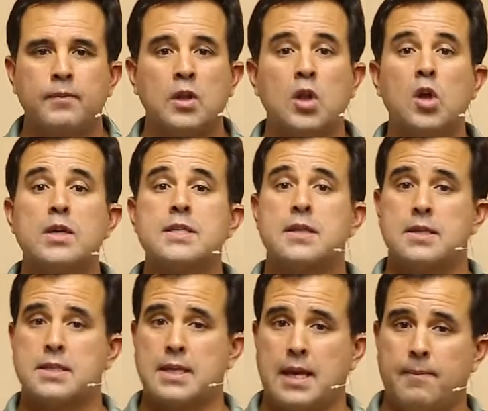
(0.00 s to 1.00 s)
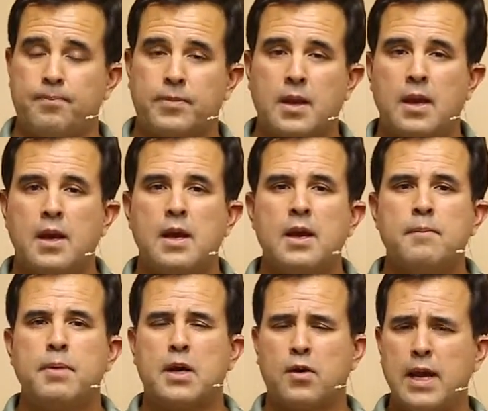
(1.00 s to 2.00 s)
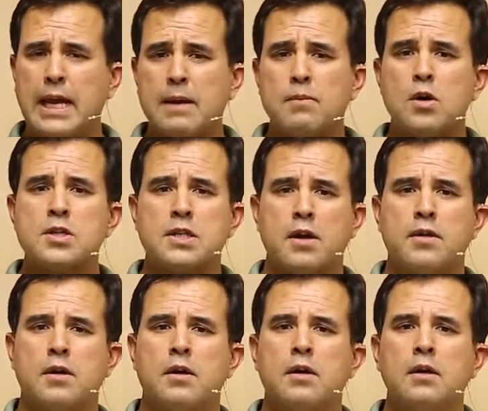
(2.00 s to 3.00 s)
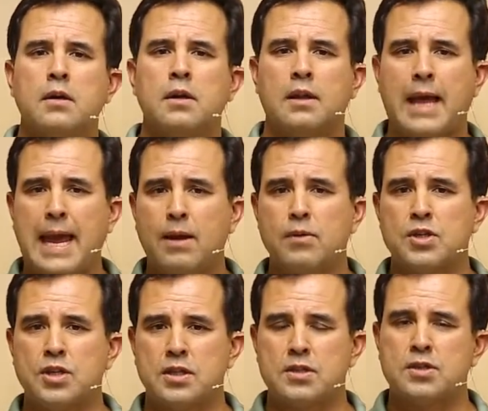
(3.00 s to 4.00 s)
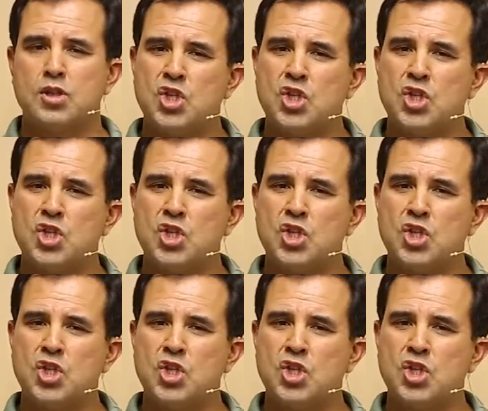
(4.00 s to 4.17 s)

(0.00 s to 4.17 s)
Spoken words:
Looks the same. But Greek and most other languages